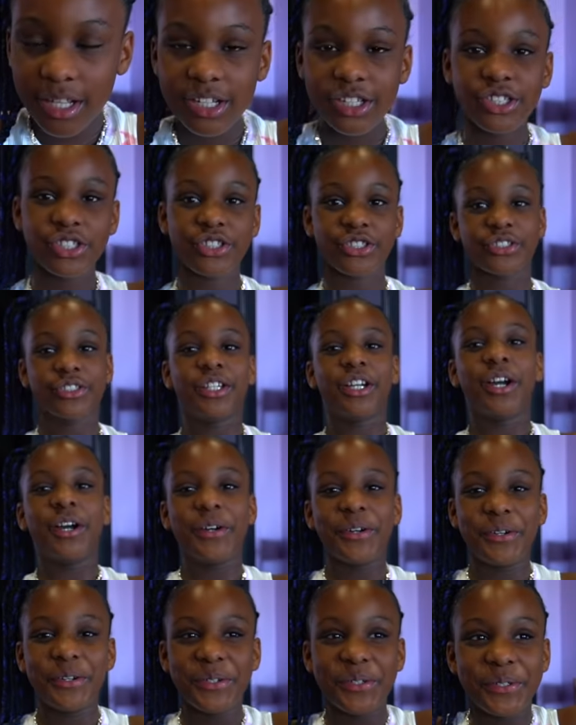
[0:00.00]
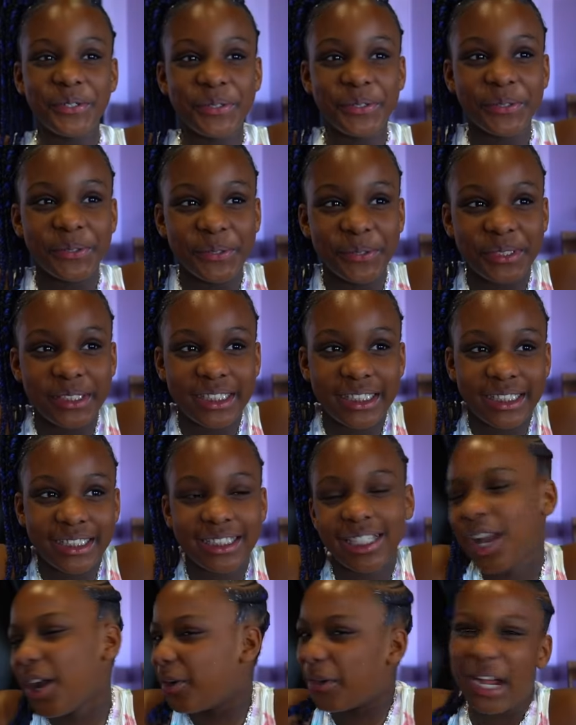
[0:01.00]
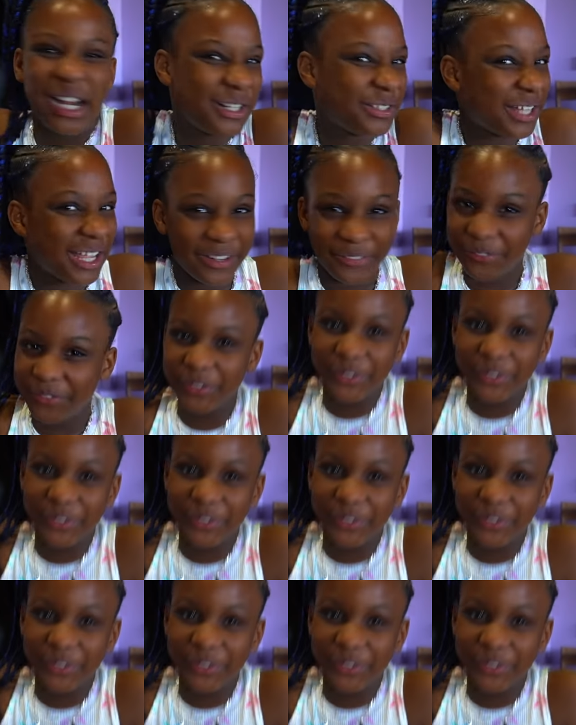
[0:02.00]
churros and fruit salad? No, I don't like Well,